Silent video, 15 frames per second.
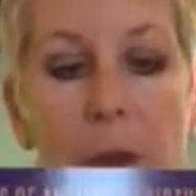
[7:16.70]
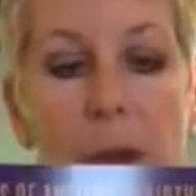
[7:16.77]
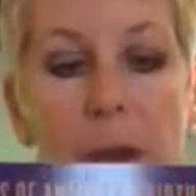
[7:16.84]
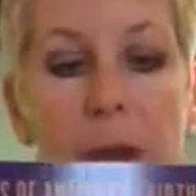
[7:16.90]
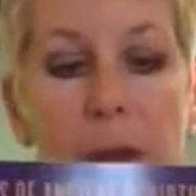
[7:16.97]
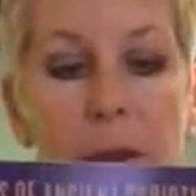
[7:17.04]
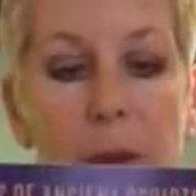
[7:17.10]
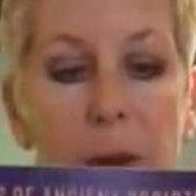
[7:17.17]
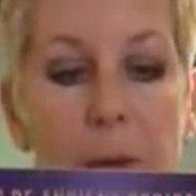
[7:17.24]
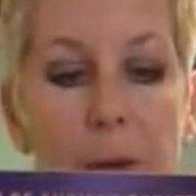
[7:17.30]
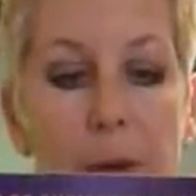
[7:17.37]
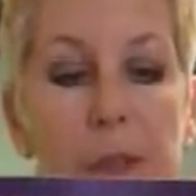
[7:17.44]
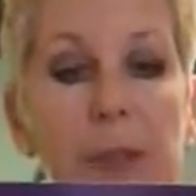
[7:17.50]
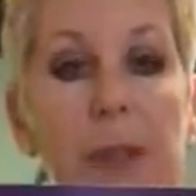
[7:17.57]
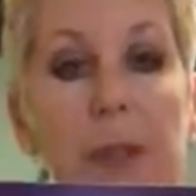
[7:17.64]
gives the
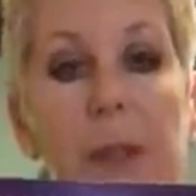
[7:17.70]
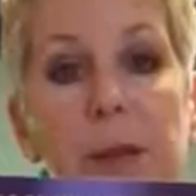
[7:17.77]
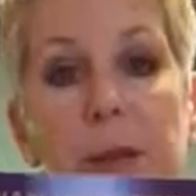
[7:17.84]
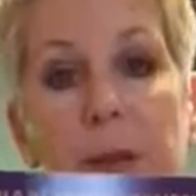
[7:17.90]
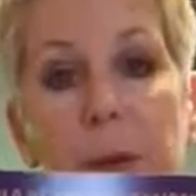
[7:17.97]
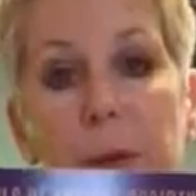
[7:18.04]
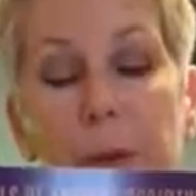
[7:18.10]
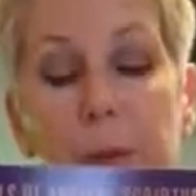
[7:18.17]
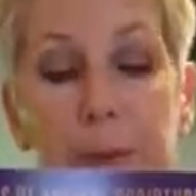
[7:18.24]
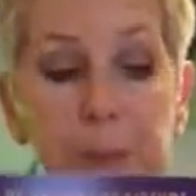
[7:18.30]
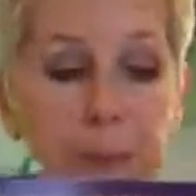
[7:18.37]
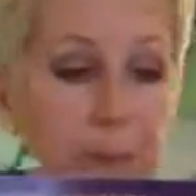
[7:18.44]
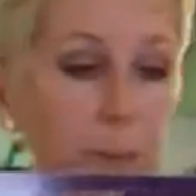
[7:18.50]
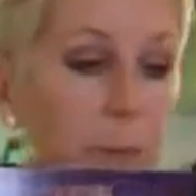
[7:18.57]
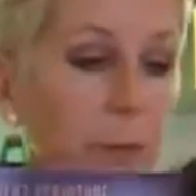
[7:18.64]
references for
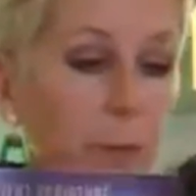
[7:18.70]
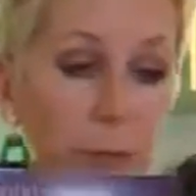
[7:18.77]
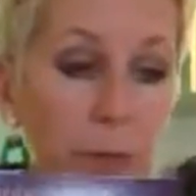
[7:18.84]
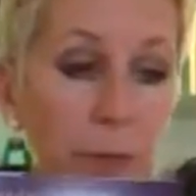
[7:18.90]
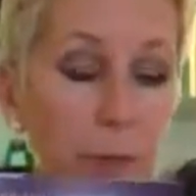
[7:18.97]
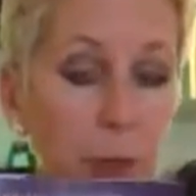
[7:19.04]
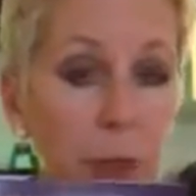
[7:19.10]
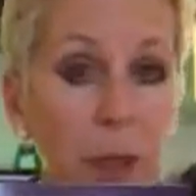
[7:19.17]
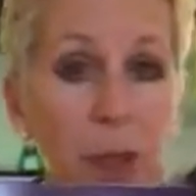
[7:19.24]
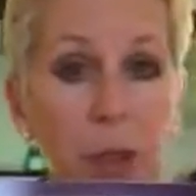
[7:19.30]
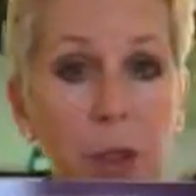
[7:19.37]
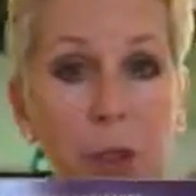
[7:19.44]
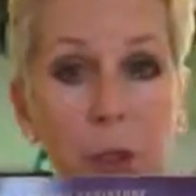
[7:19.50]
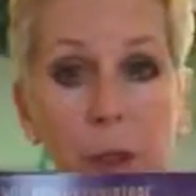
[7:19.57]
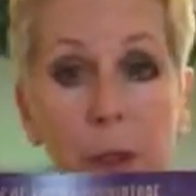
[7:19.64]

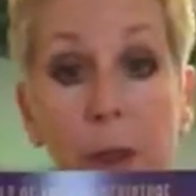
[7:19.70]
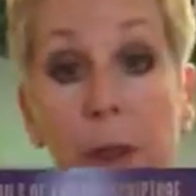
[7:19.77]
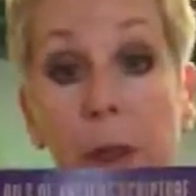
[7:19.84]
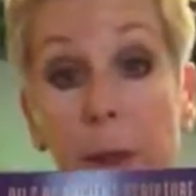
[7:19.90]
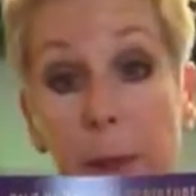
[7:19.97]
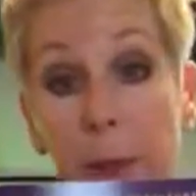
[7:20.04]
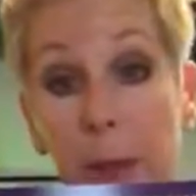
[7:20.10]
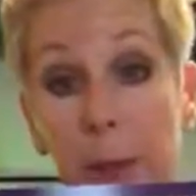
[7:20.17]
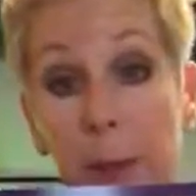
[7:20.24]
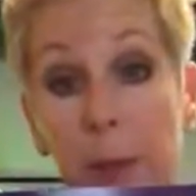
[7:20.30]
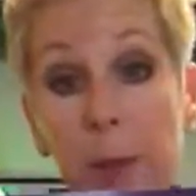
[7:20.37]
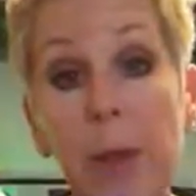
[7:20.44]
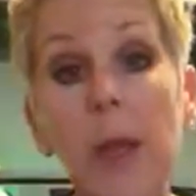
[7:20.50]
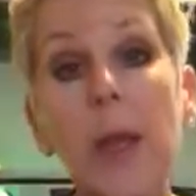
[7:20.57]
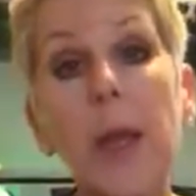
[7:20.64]
each oil in the
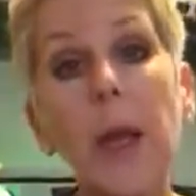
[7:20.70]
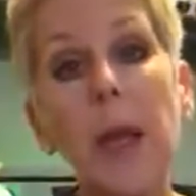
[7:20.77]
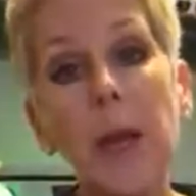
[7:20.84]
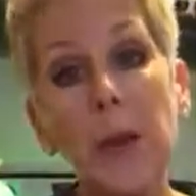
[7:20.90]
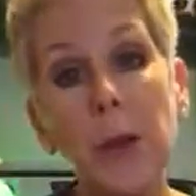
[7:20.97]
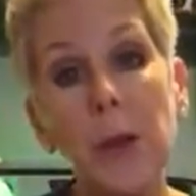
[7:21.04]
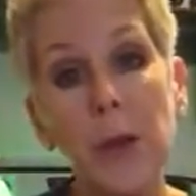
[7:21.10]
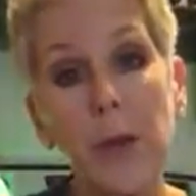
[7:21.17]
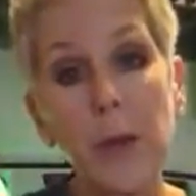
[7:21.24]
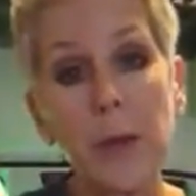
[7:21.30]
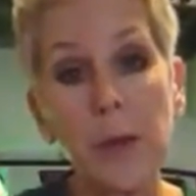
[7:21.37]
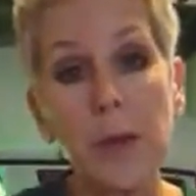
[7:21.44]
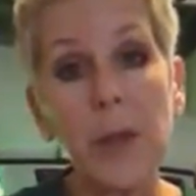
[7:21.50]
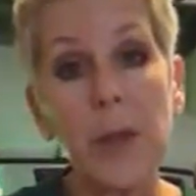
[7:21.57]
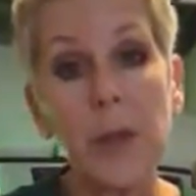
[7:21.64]
Bible, and you can
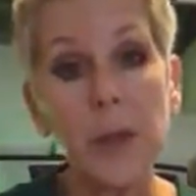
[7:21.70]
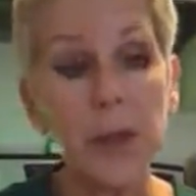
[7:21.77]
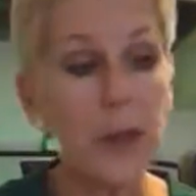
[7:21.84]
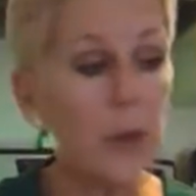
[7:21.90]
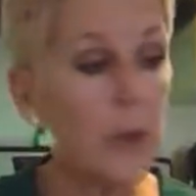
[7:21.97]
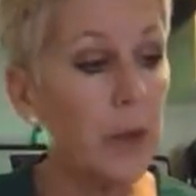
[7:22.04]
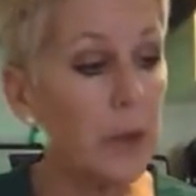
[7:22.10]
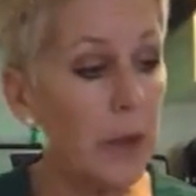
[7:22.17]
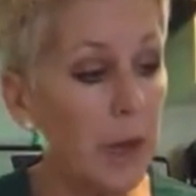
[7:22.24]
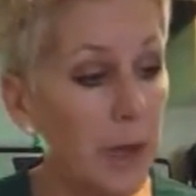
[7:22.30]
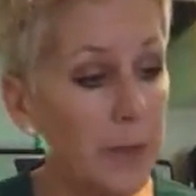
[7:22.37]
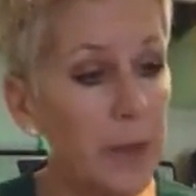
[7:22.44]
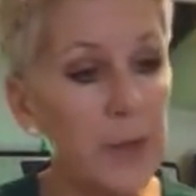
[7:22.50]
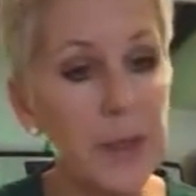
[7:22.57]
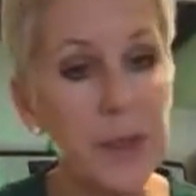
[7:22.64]
look each oil
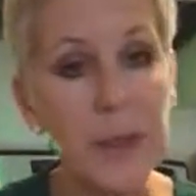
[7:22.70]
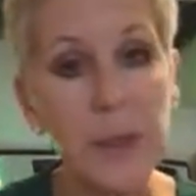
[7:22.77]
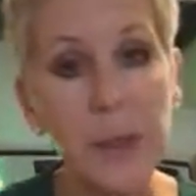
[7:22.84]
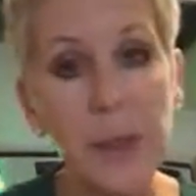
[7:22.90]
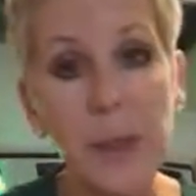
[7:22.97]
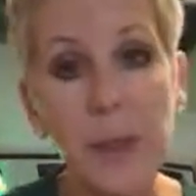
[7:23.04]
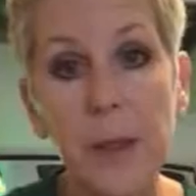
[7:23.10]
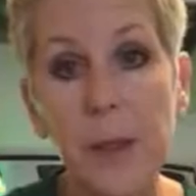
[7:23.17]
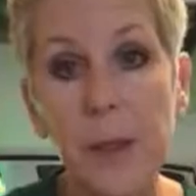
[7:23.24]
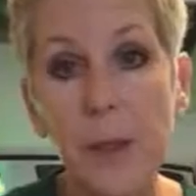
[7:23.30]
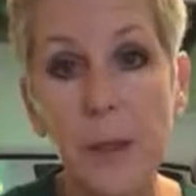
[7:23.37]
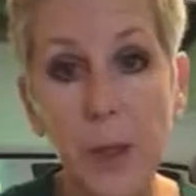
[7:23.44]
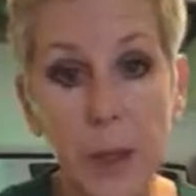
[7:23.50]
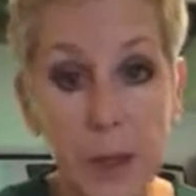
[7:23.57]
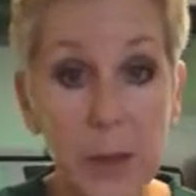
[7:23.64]
up to see
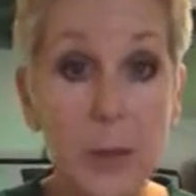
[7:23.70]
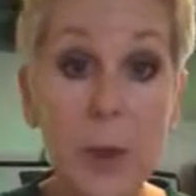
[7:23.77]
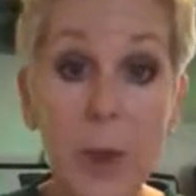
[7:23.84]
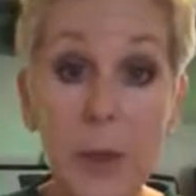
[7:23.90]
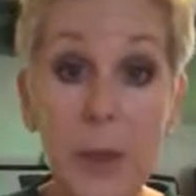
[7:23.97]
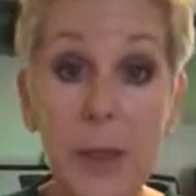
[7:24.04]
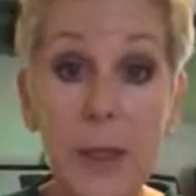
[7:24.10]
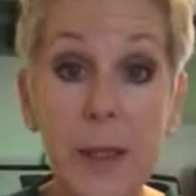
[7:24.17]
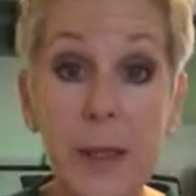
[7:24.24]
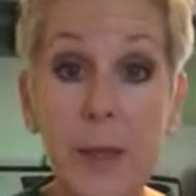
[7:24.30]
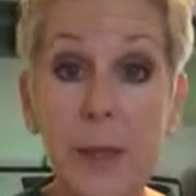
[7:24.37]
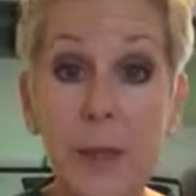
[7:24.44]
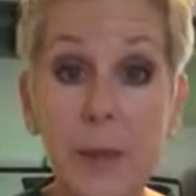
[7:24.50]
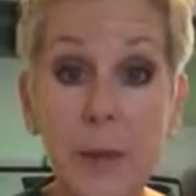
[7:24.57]
what its wellness